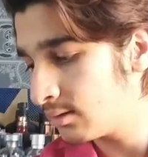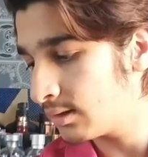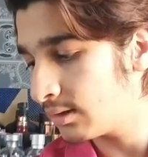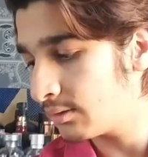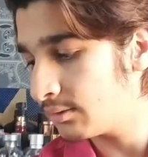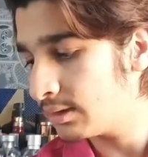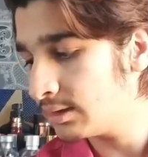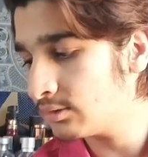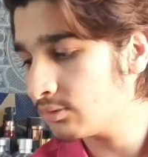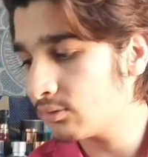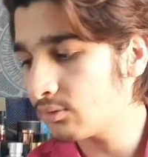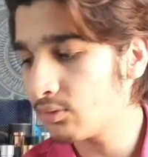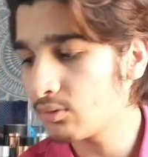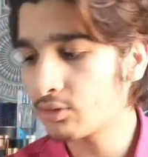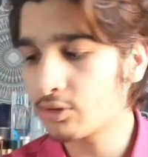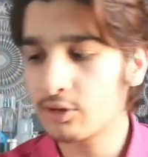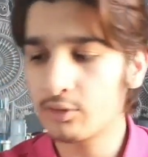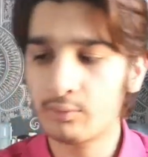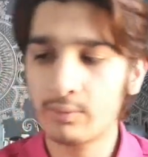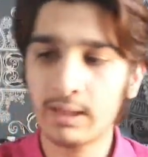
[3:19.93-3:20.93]
Now these are all
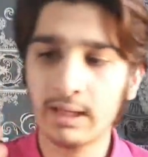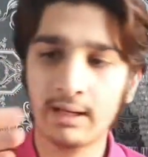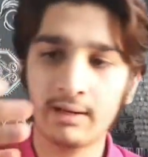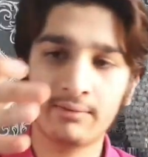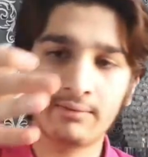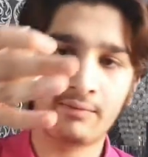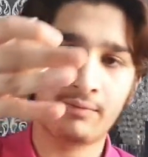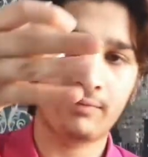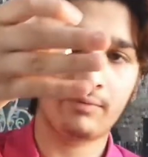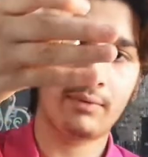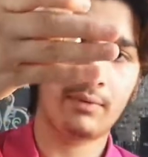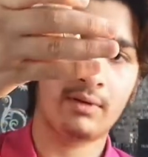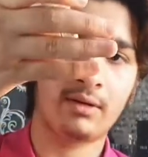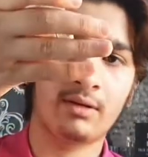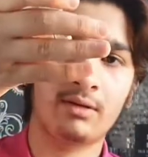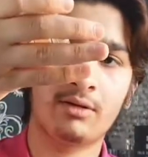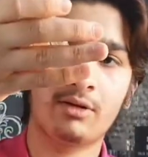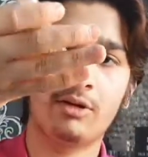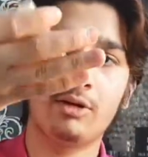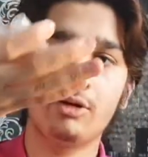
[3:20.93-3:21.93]
good. We have
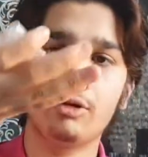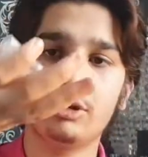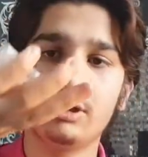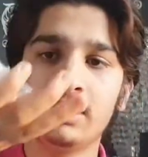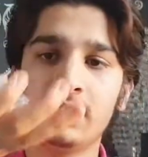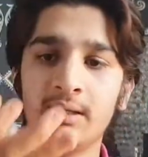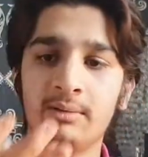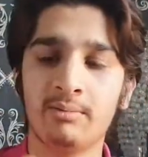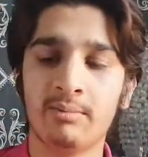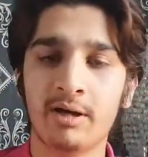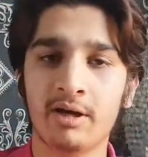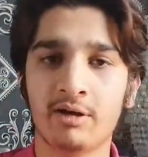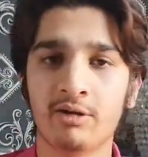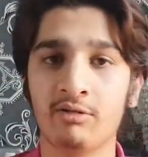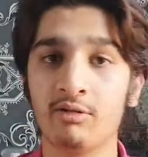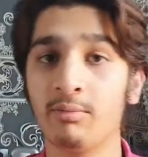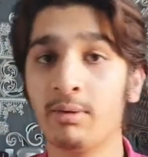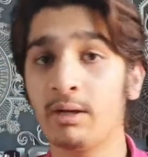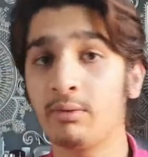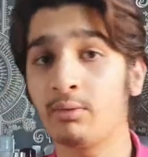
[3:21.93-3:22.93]
Gucci
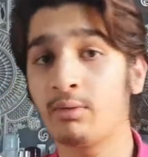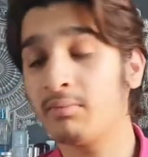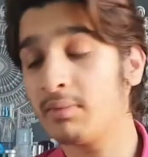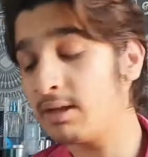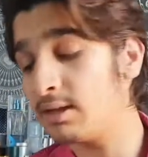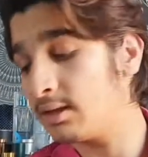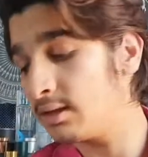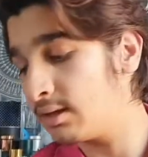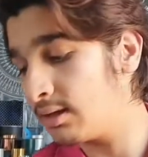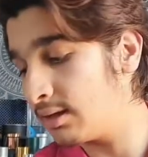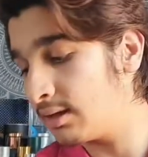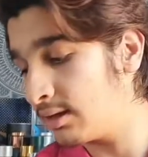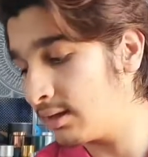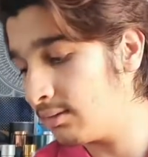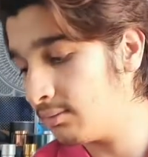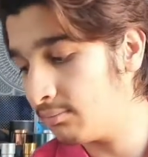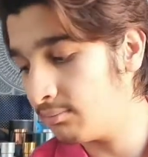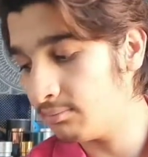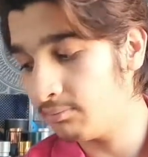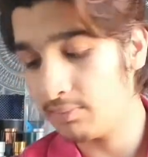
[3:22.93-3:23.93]
Paco Rabanne 1 million here,